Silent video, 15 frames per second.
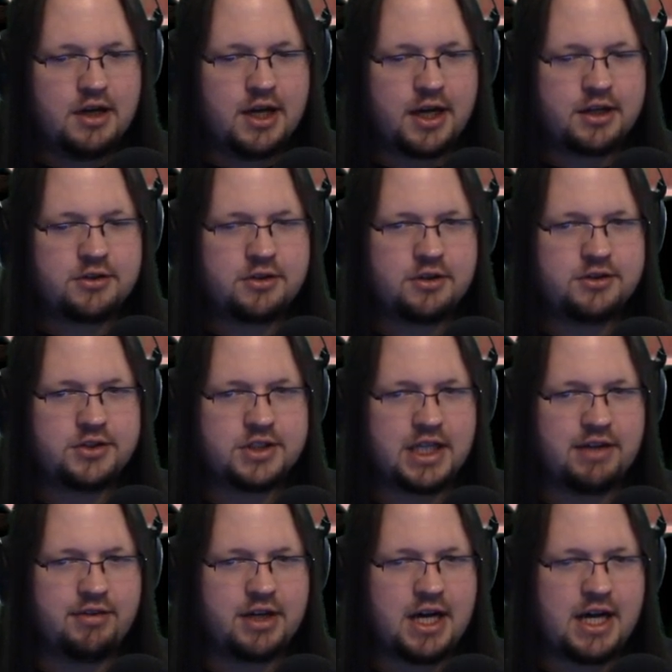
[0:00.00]
I could turn
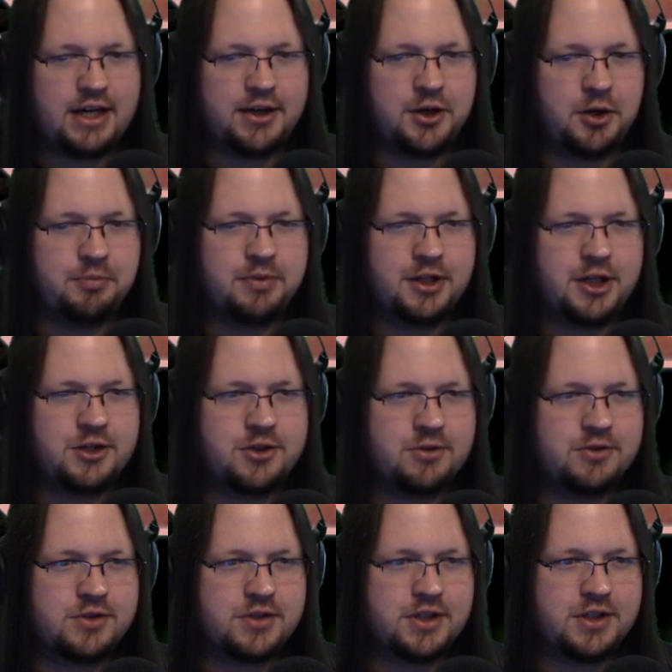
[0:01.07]
Steven on and hope that he
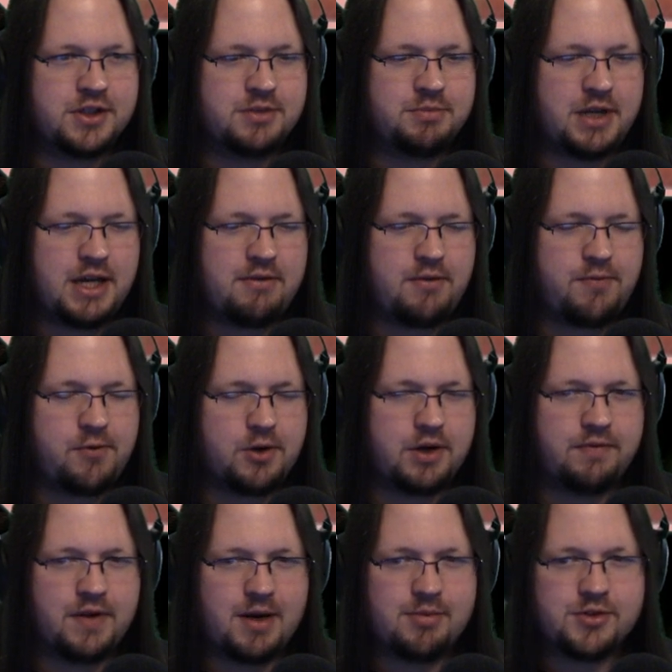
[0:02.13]
shoots this, but I have a
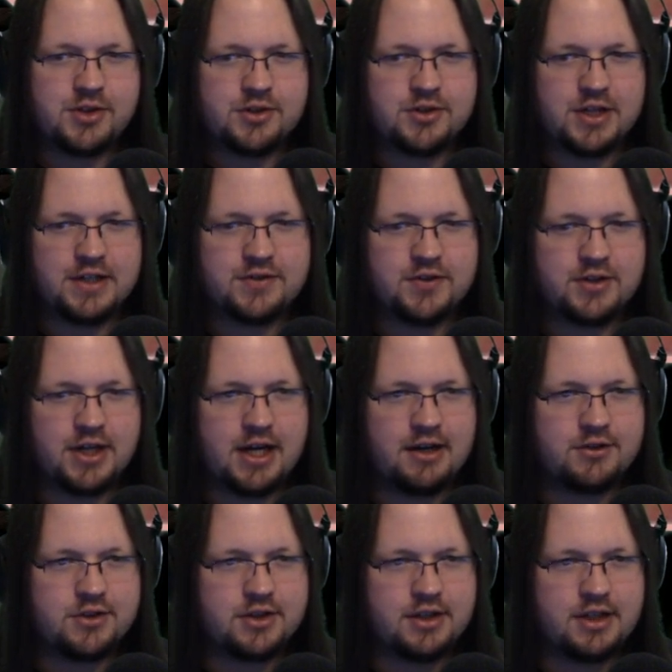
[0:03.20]
45% chance to dodge it.